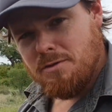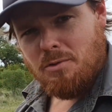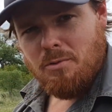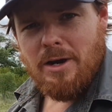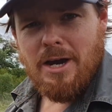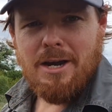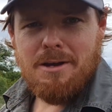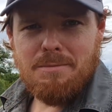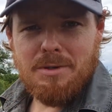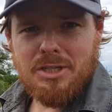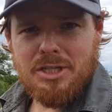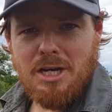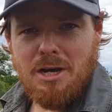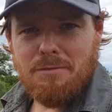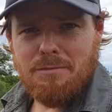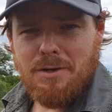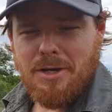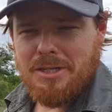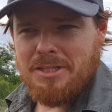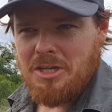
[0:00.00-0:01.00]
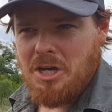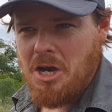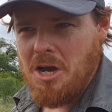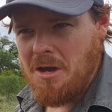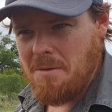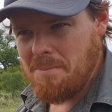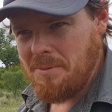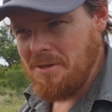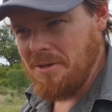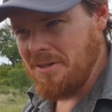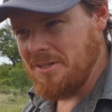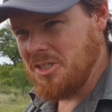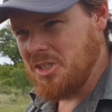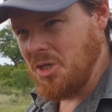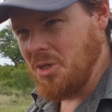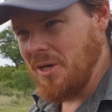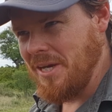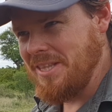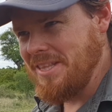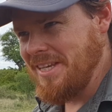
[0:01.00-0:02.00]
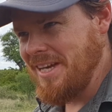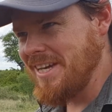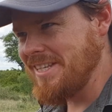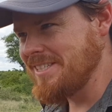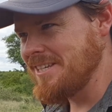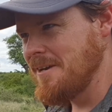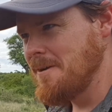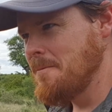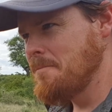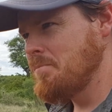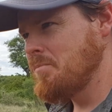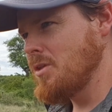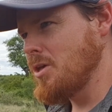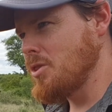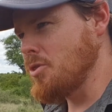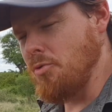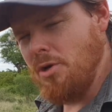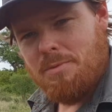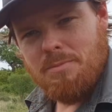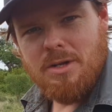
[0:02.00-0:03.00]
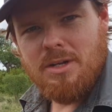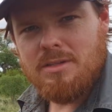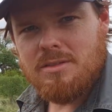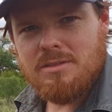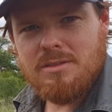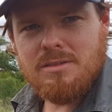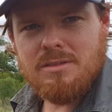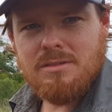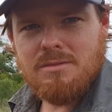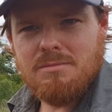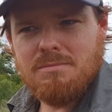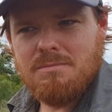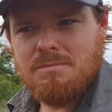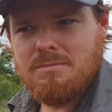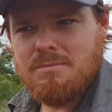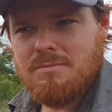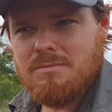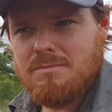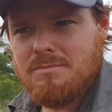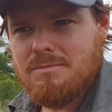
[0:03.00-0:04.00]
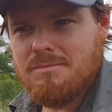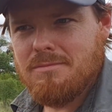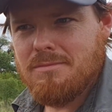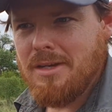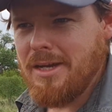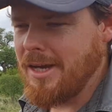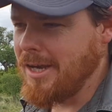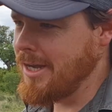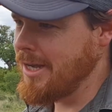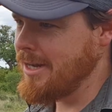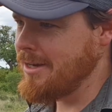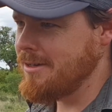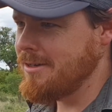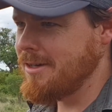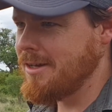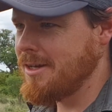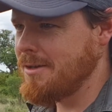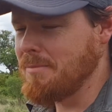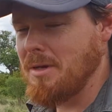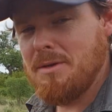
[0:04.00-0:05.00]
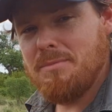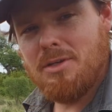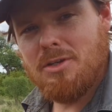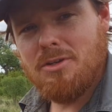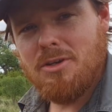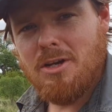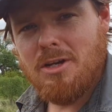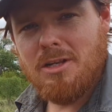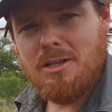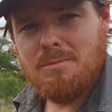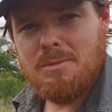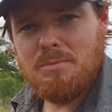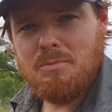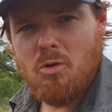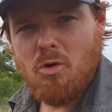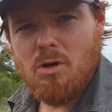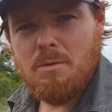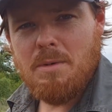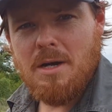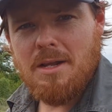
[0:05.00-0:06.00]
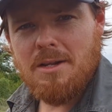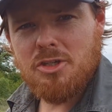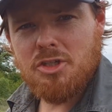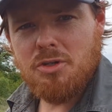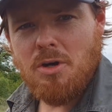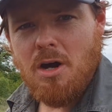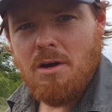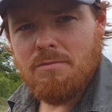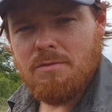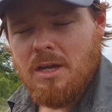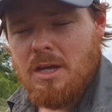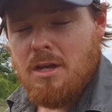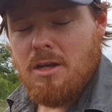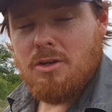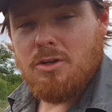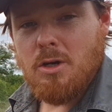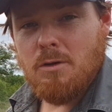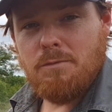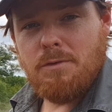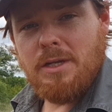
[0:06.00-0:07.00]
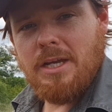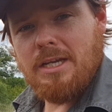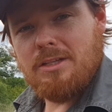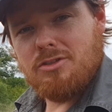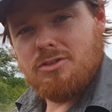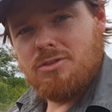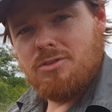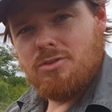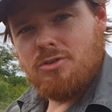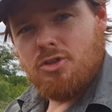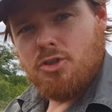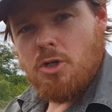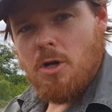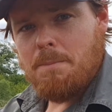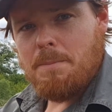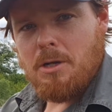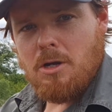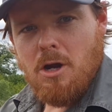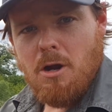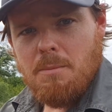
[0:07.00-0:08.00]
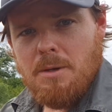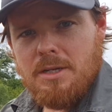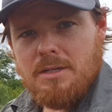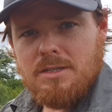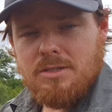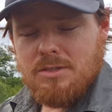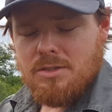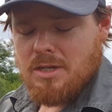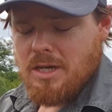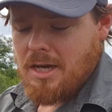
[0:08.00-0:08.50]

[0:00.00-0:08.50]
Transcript: away, but yeah, folks, I hope you enjoyed that. 3 minutes, and maybe you know a little bit more about a giraffe. Don't forget to drop a comment